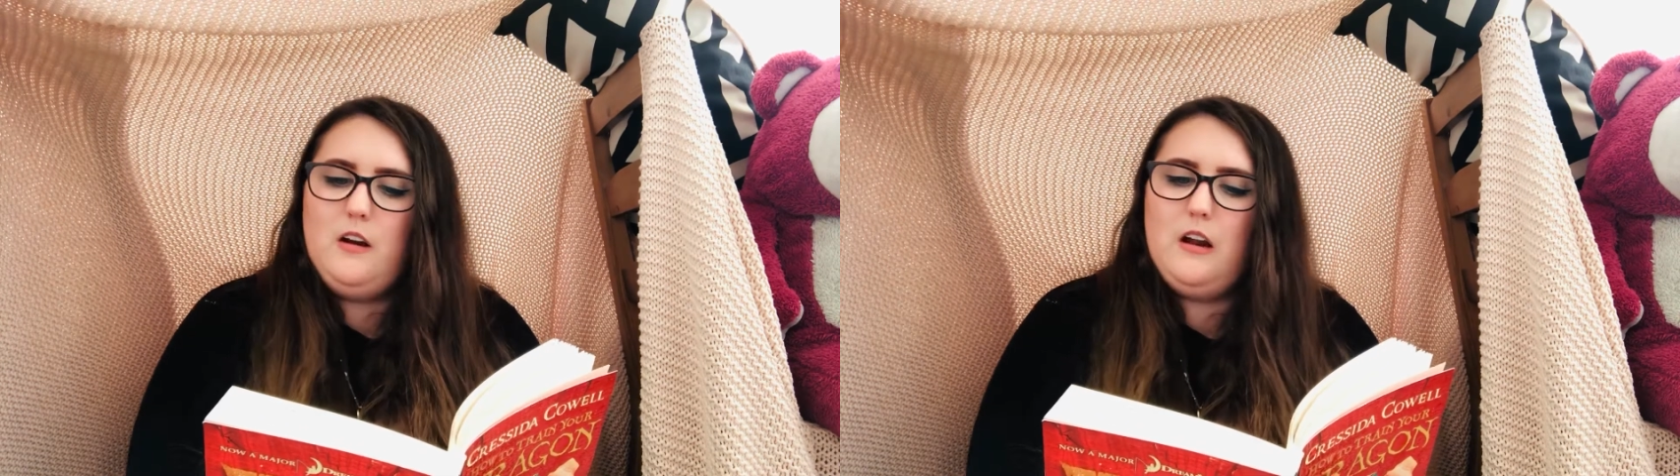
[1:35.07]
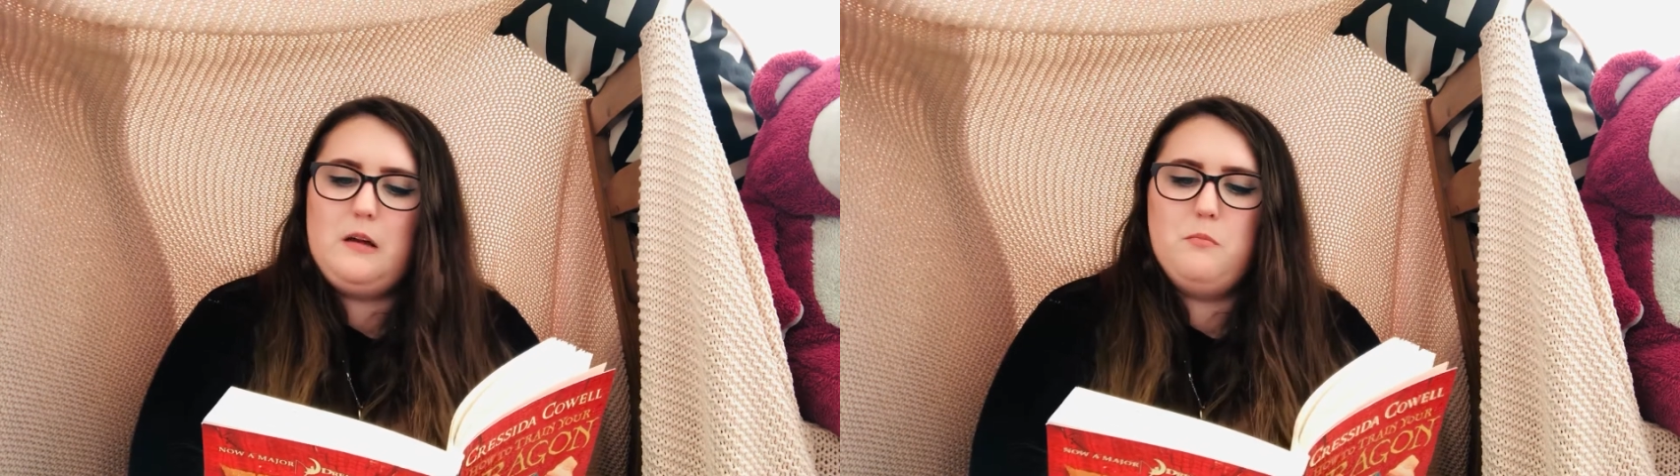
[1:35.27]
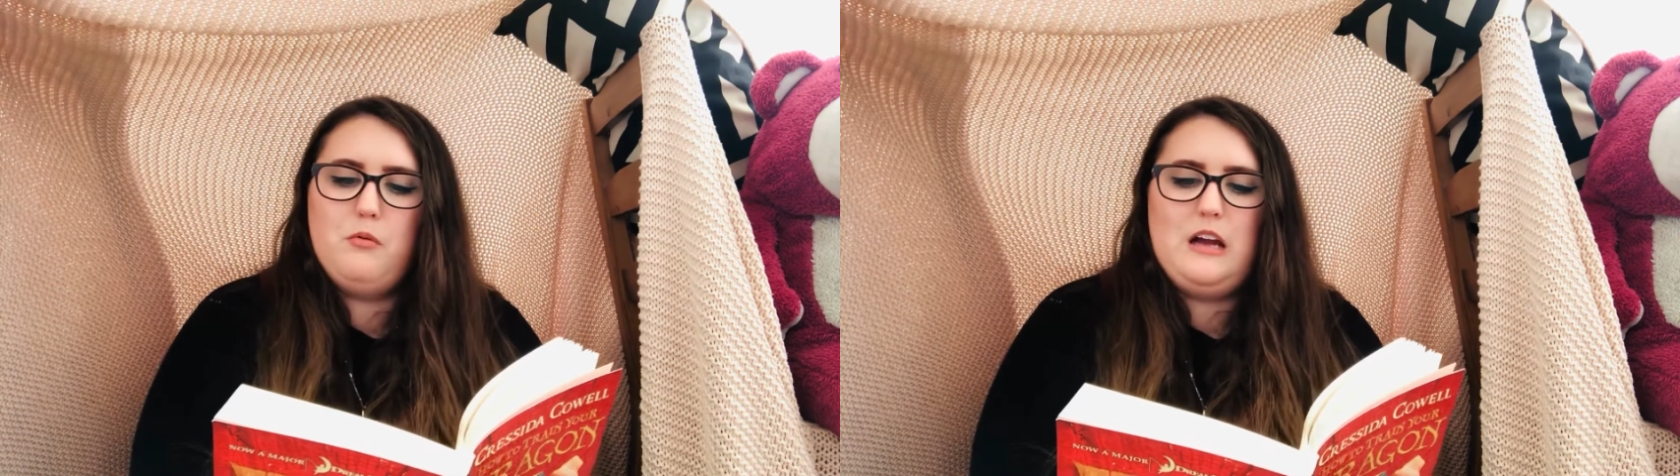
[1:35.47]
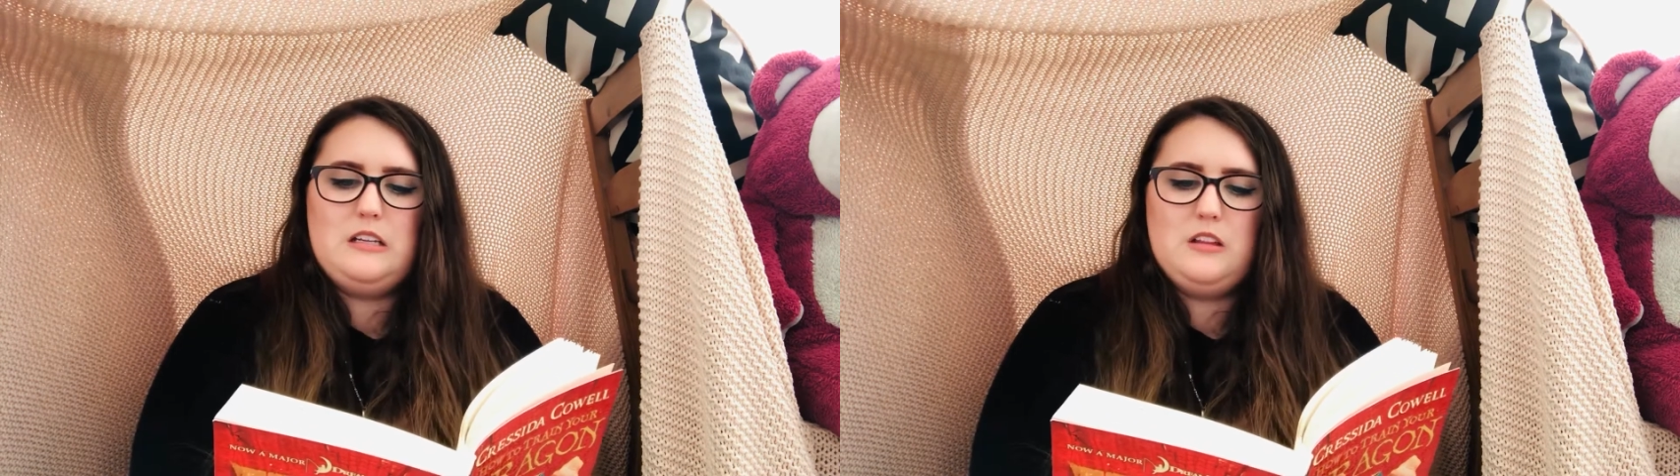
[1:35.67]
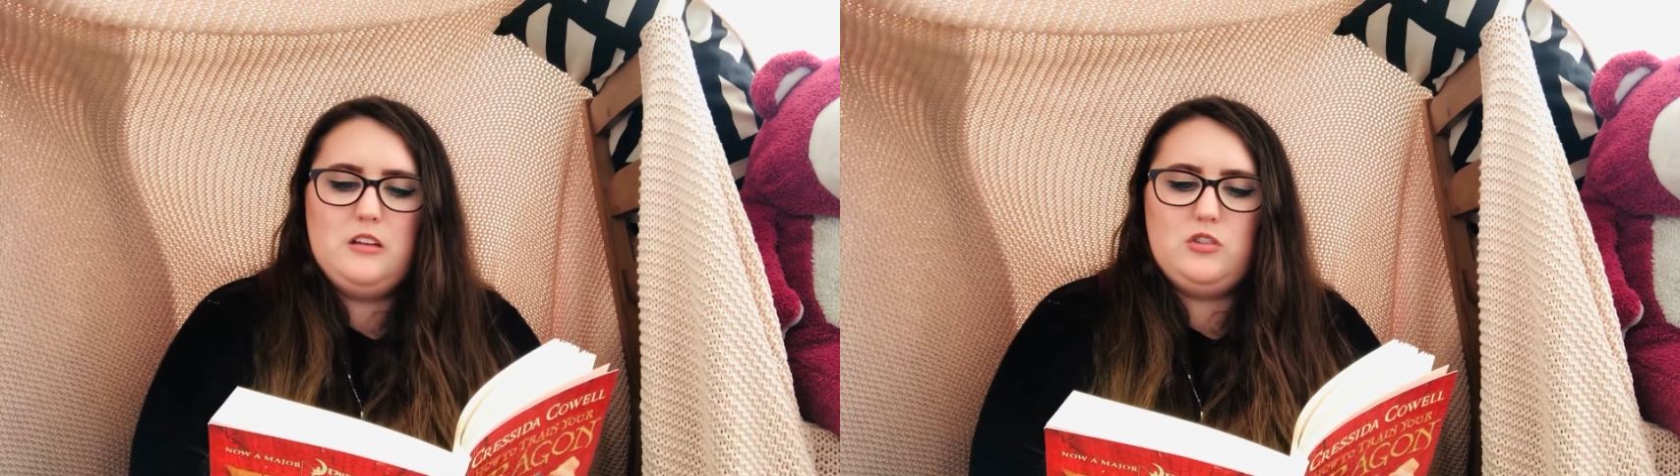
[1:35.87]
like
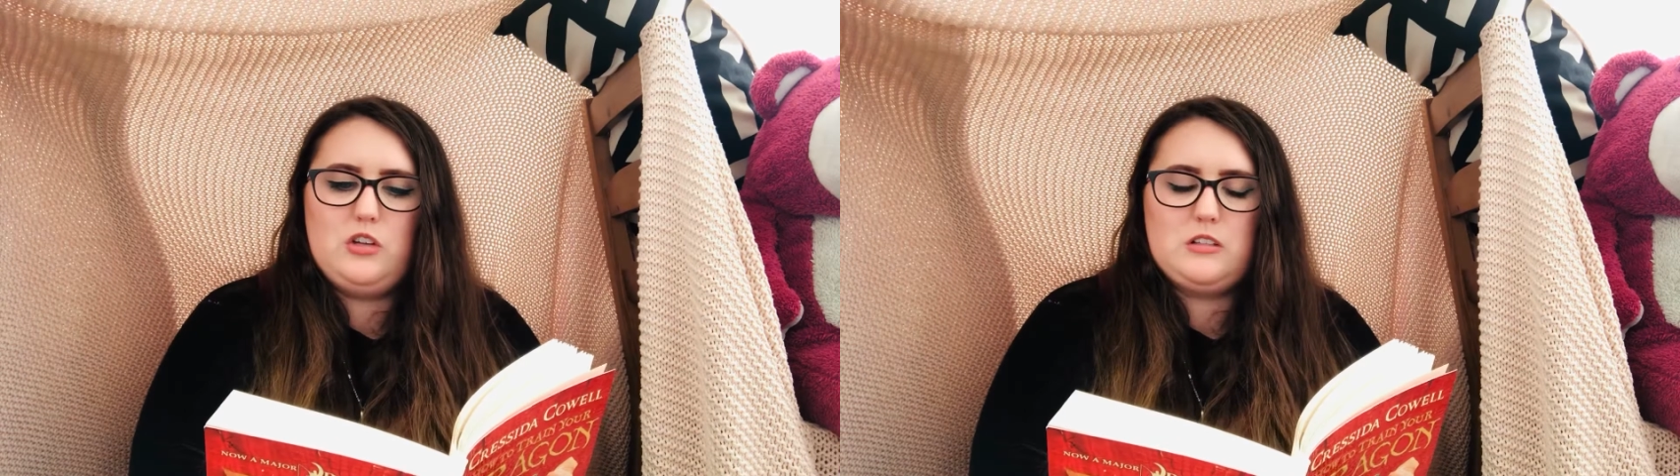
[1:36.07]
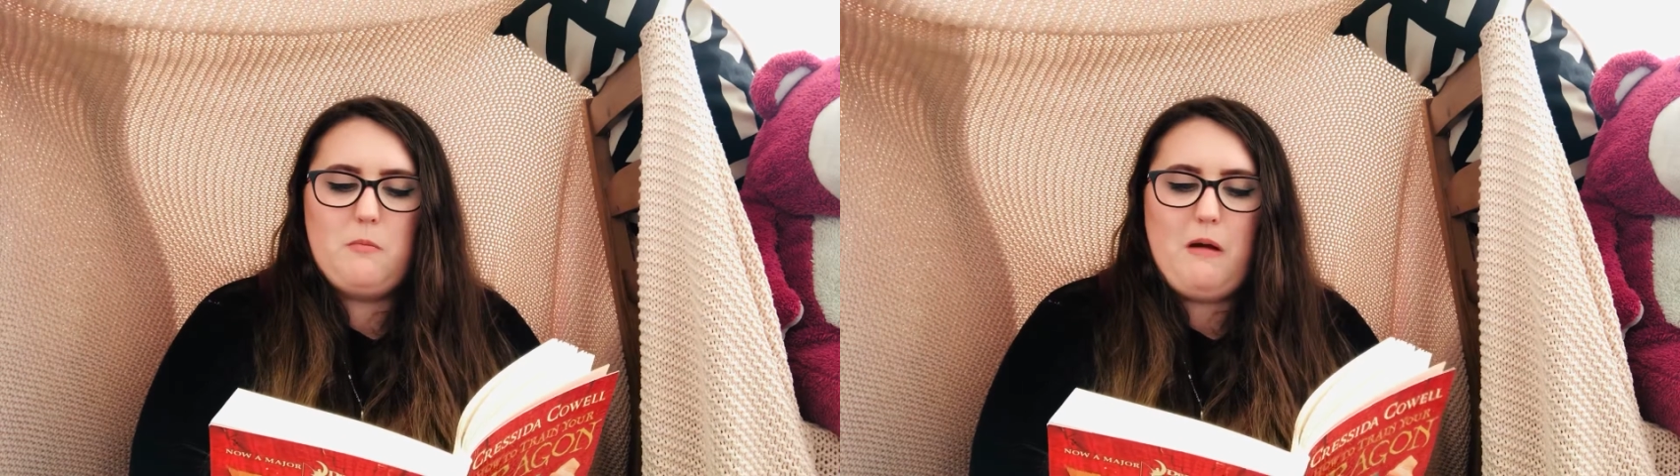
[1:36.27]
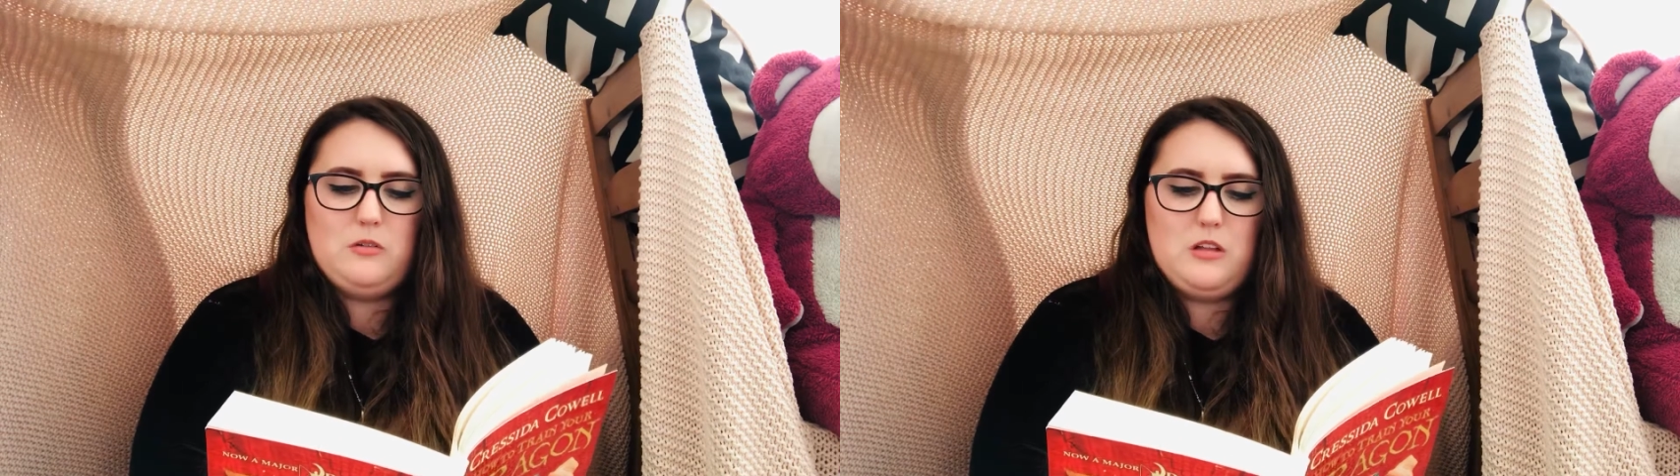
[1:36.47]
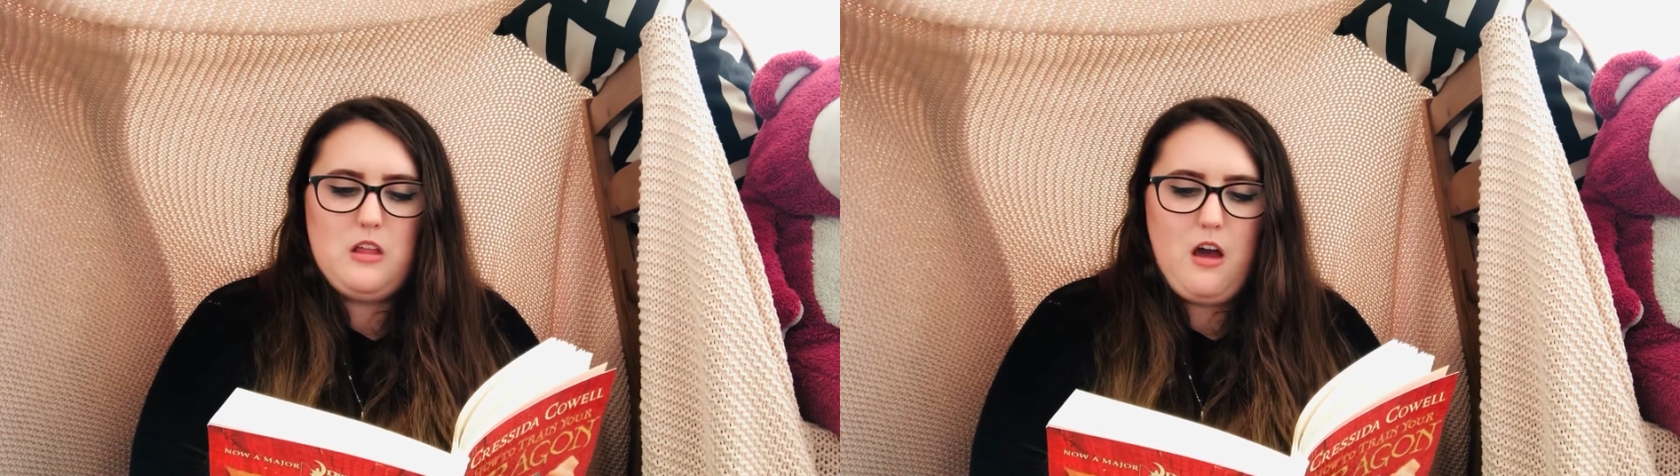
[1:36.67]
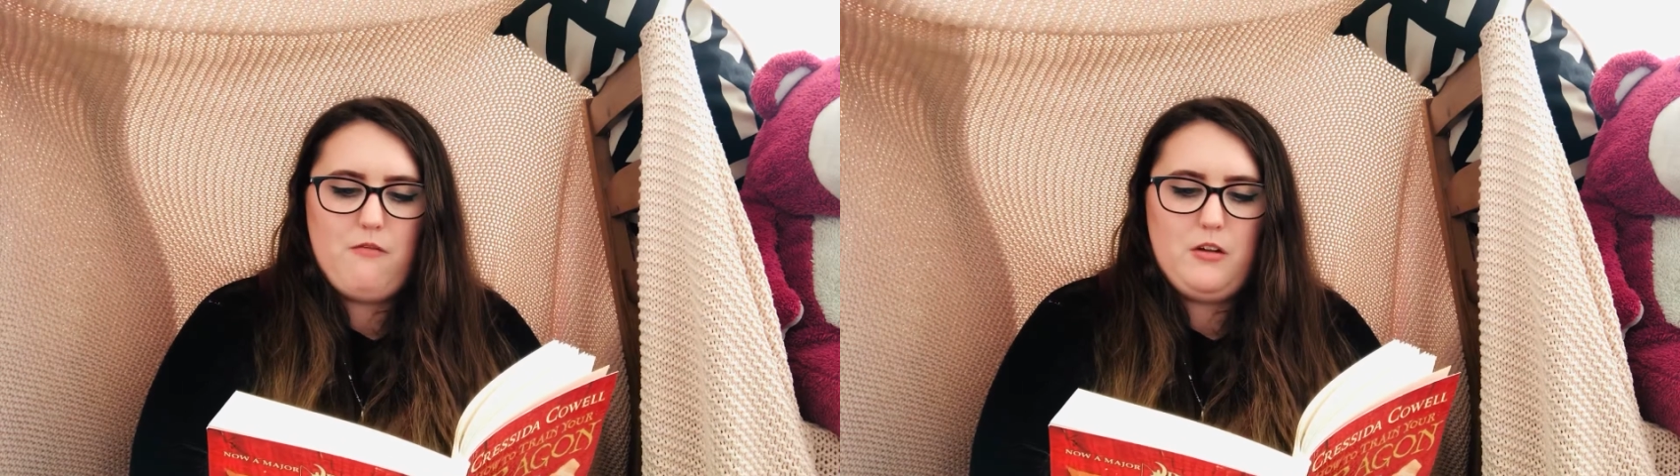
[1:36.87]
bread that has just come out of
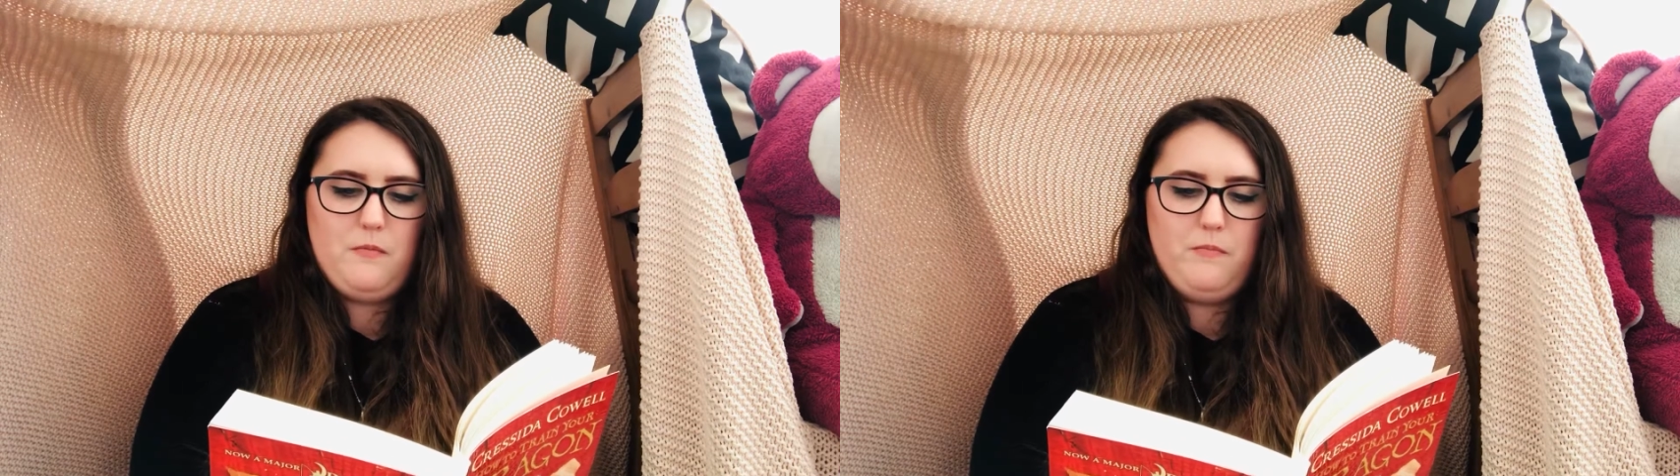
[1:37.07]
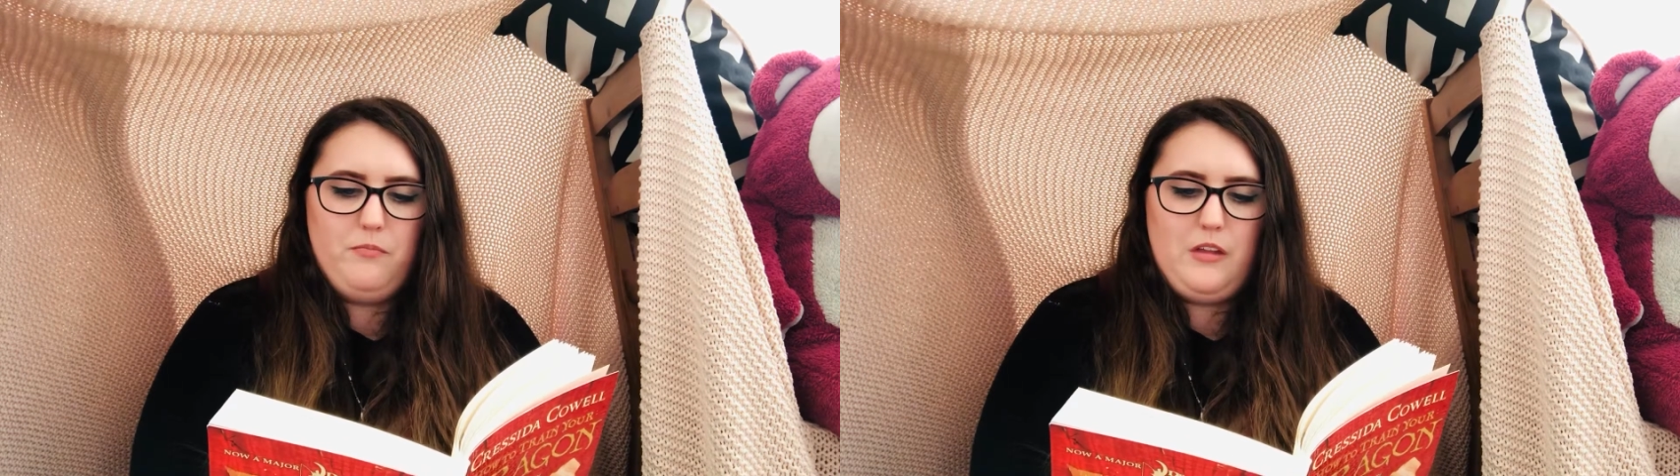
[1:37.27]
the oven.